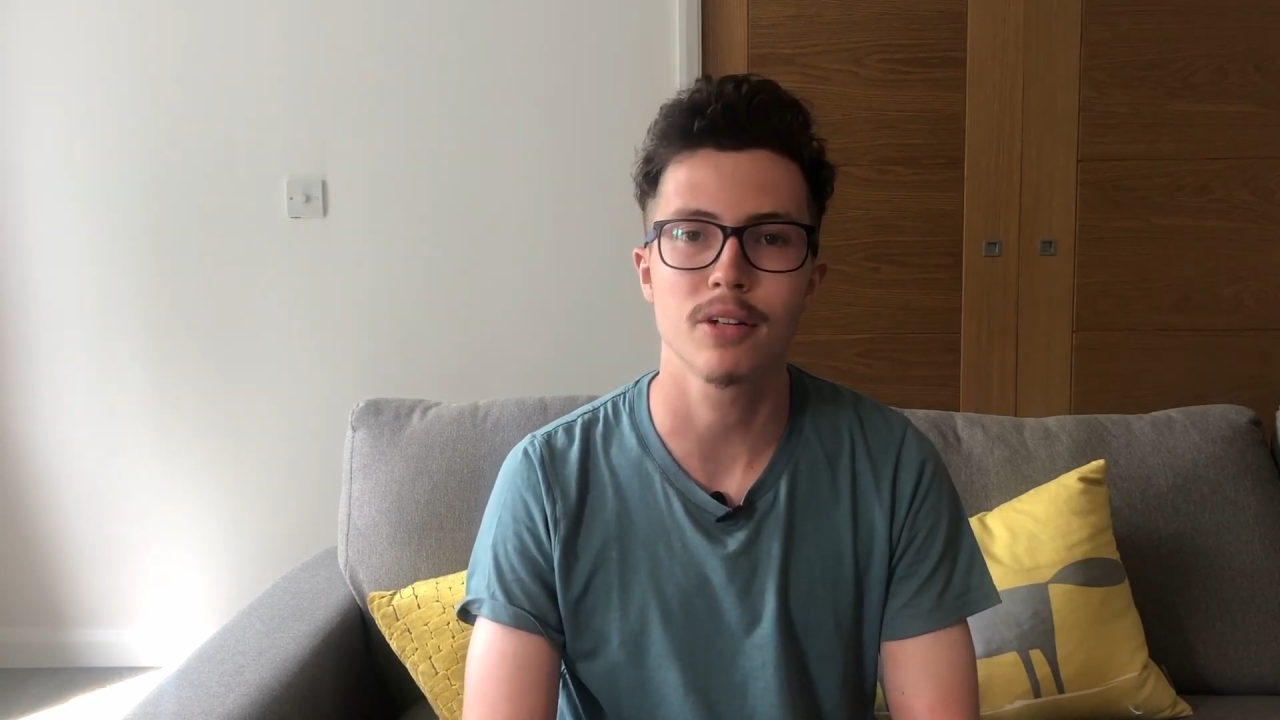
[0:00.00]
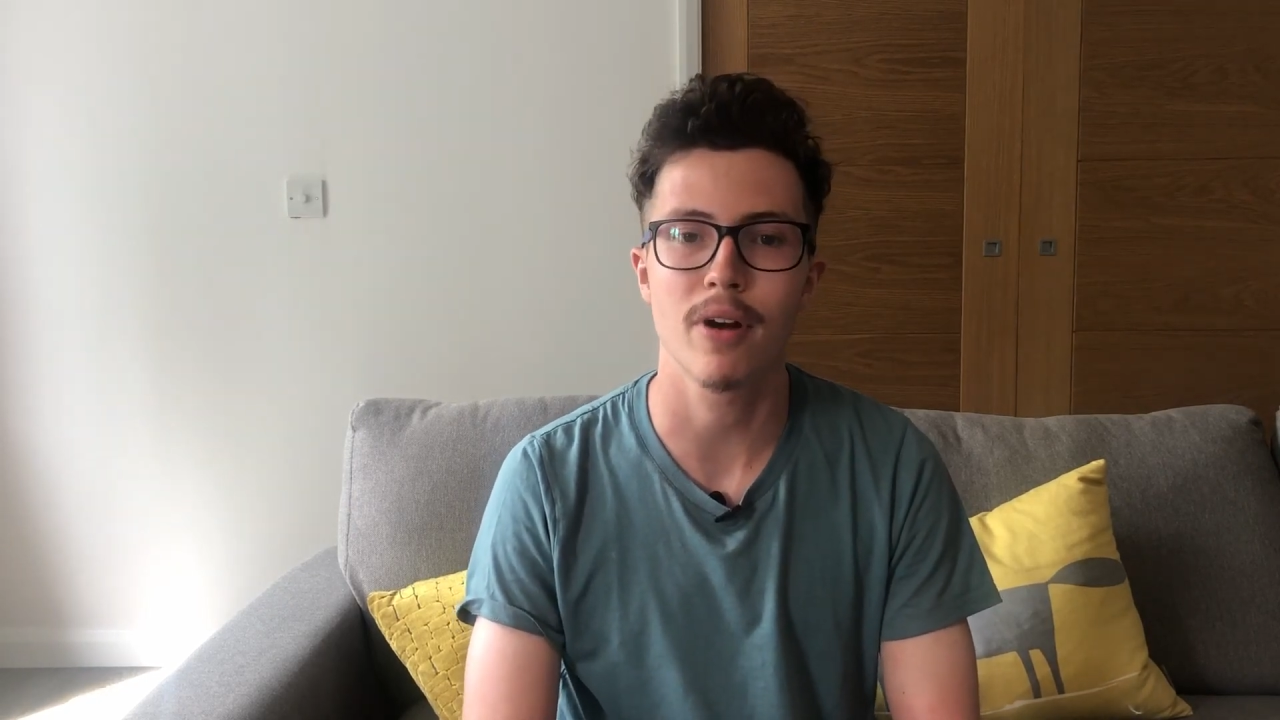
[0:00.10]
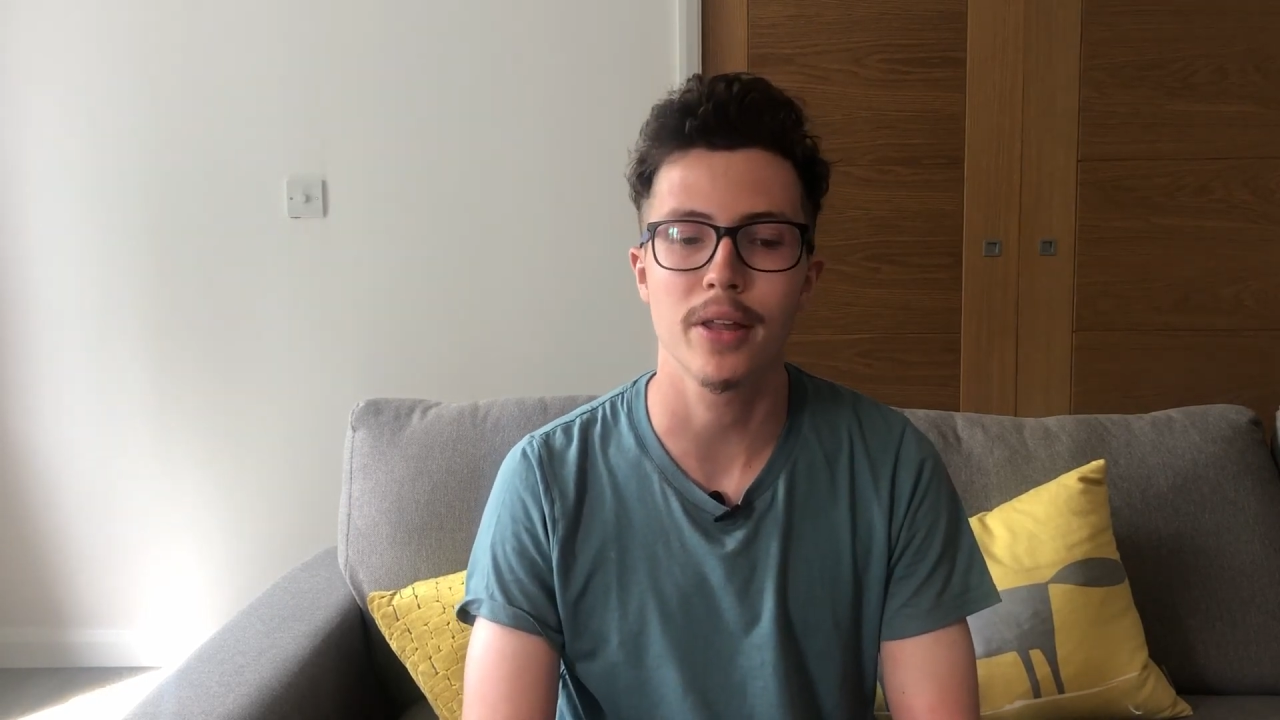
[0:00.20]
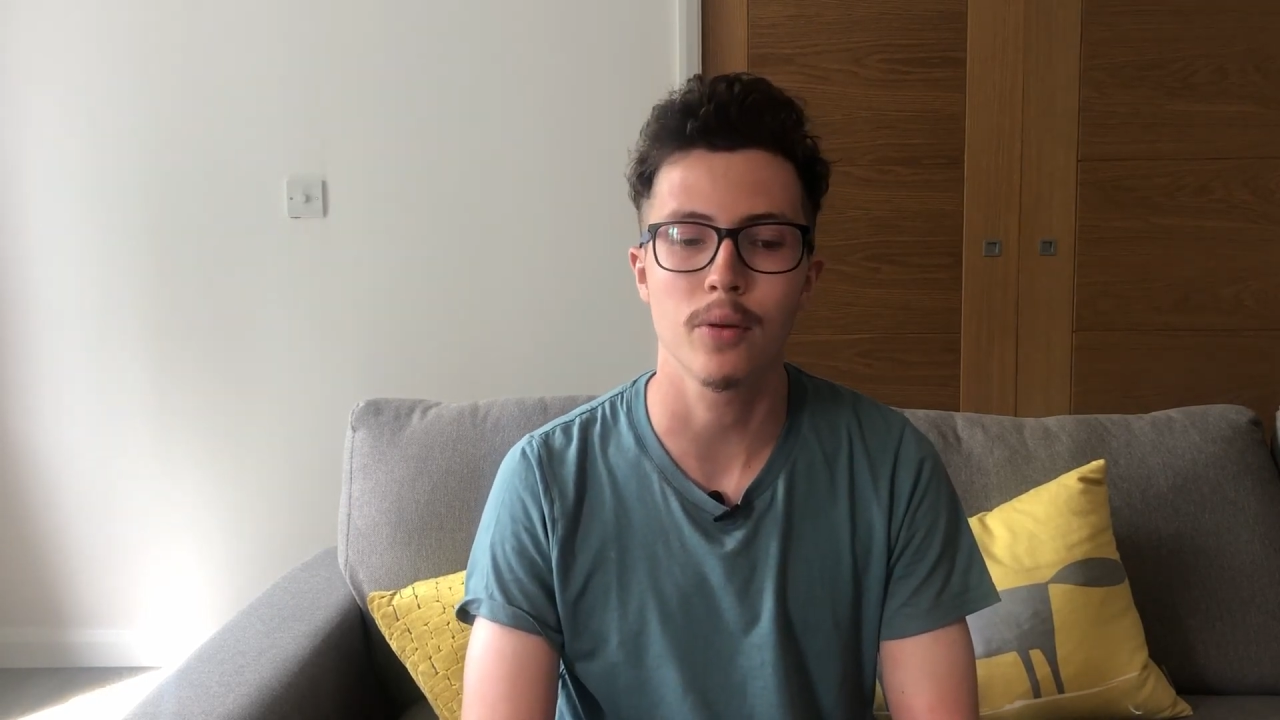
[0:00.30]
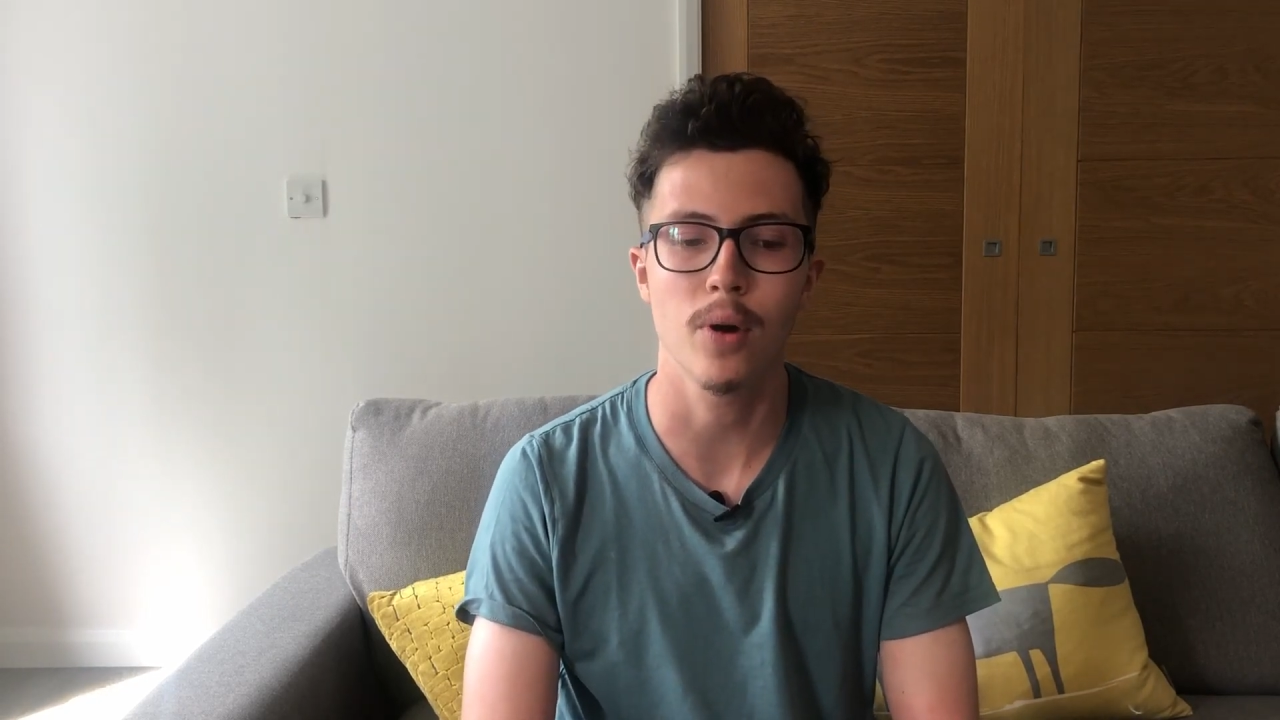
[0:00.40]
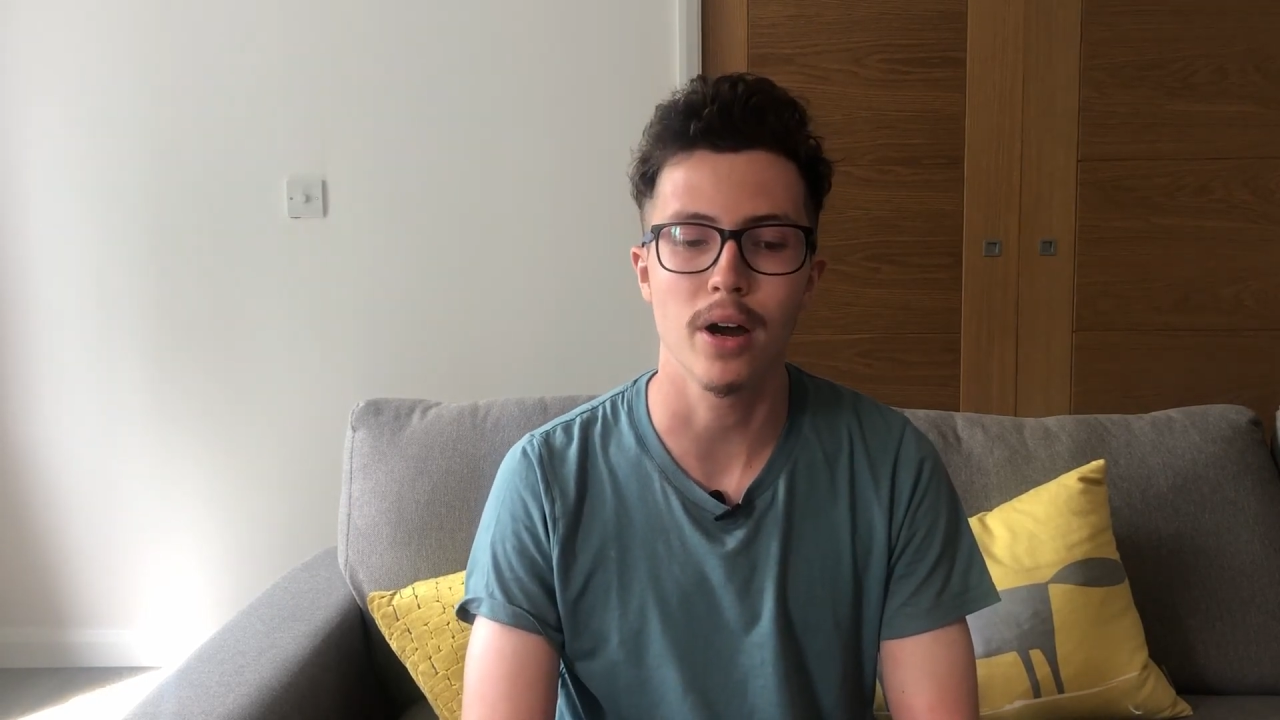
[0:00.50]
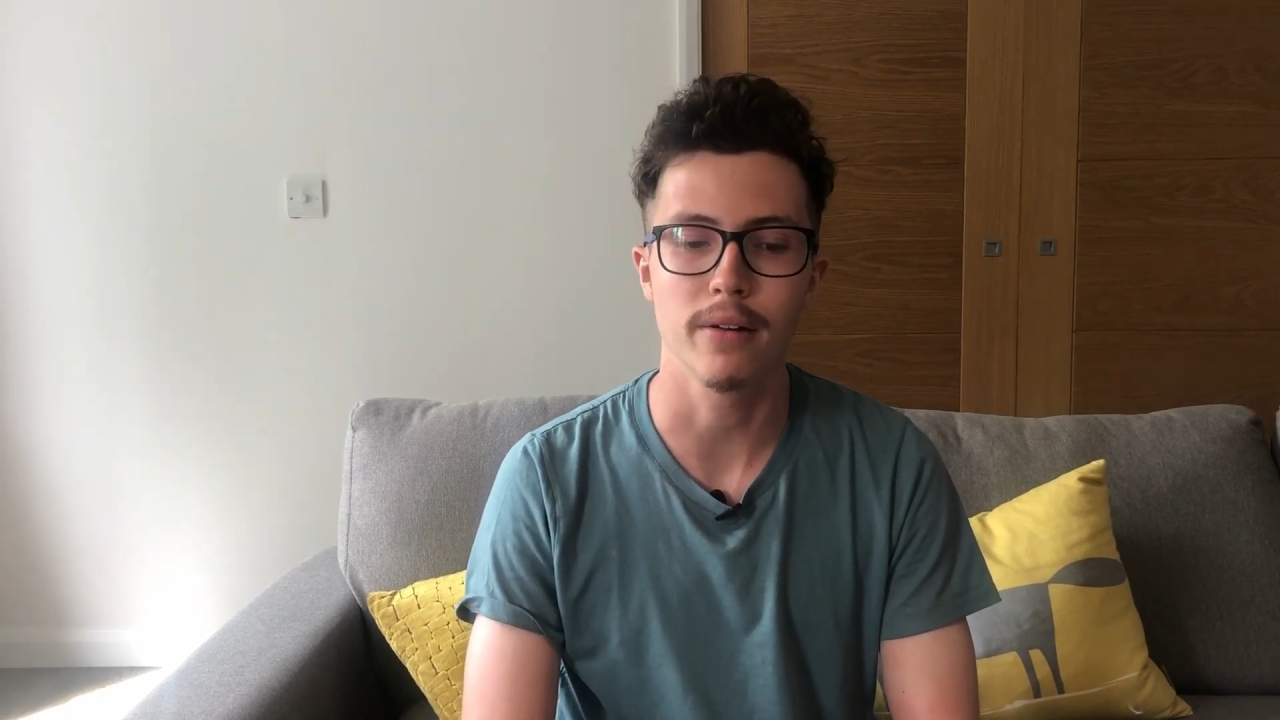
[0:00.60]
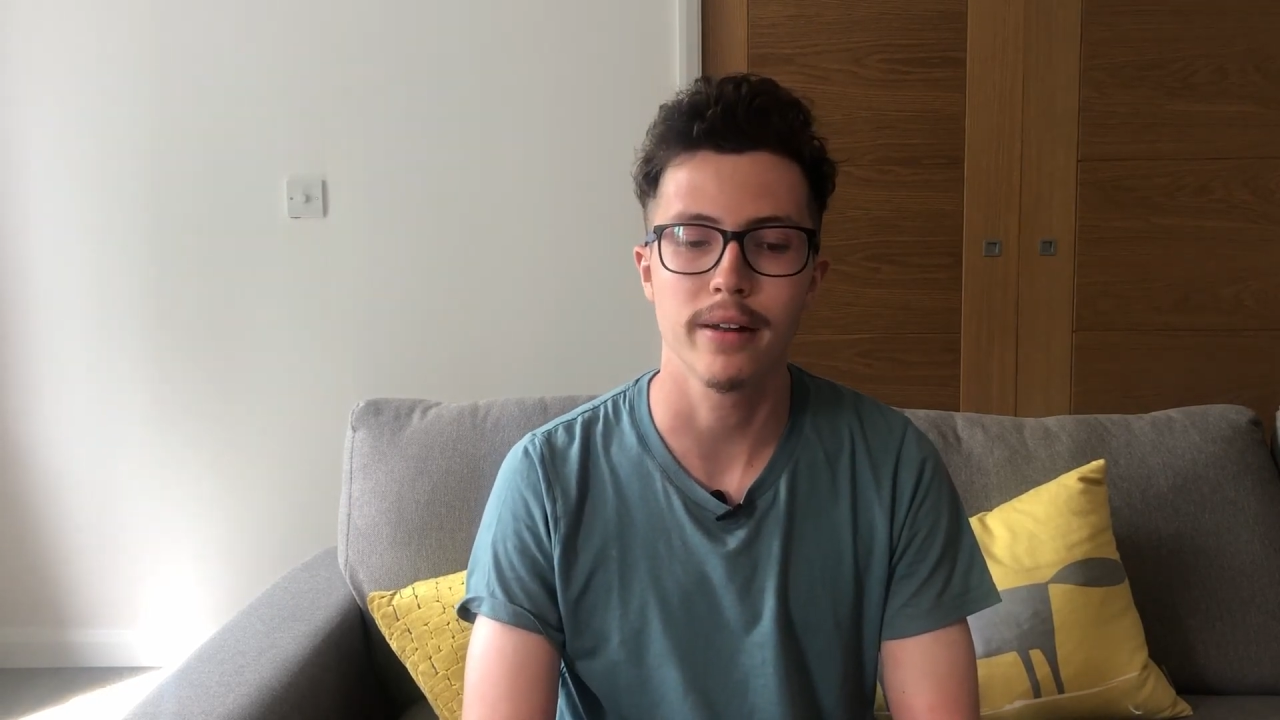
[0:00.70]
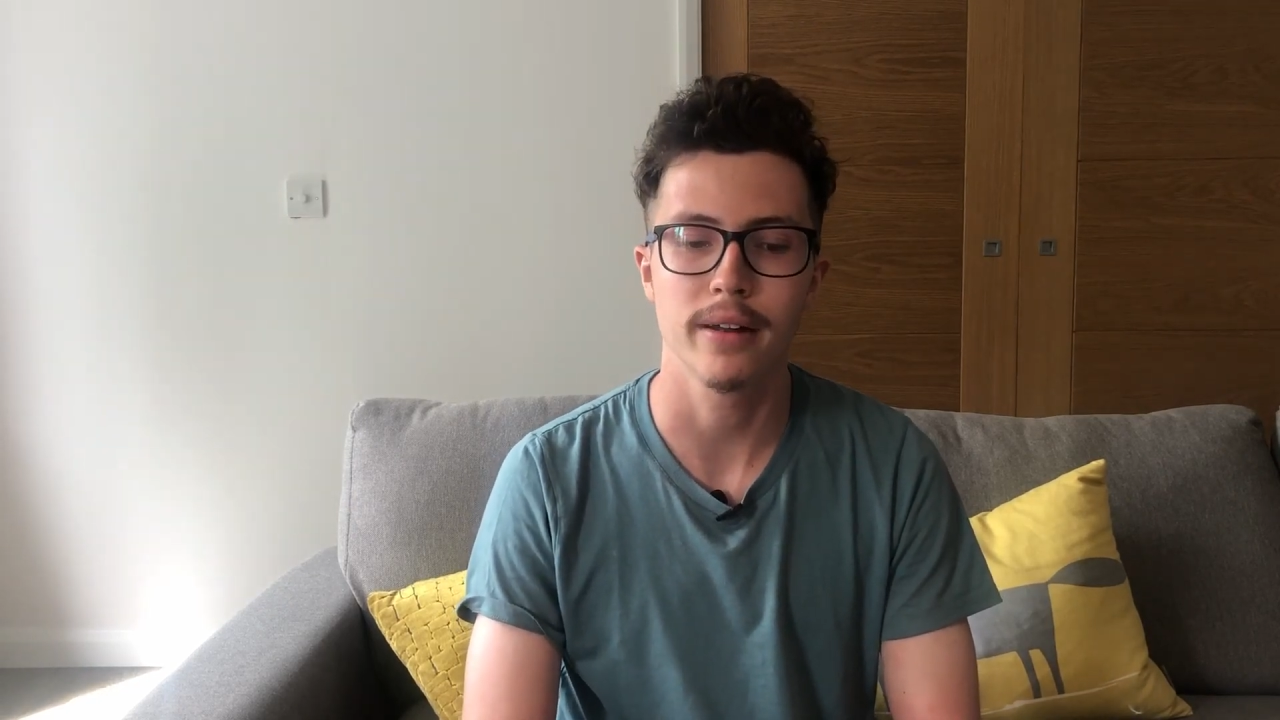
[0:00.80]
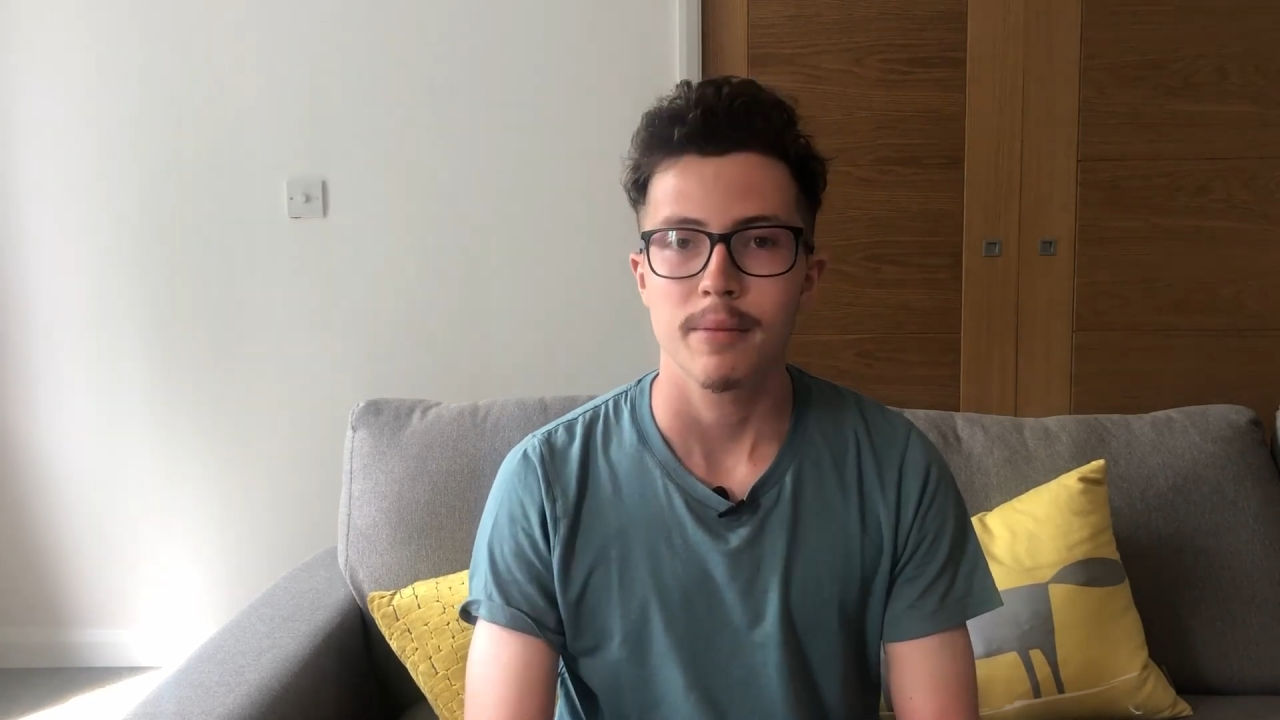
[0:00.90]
around the world.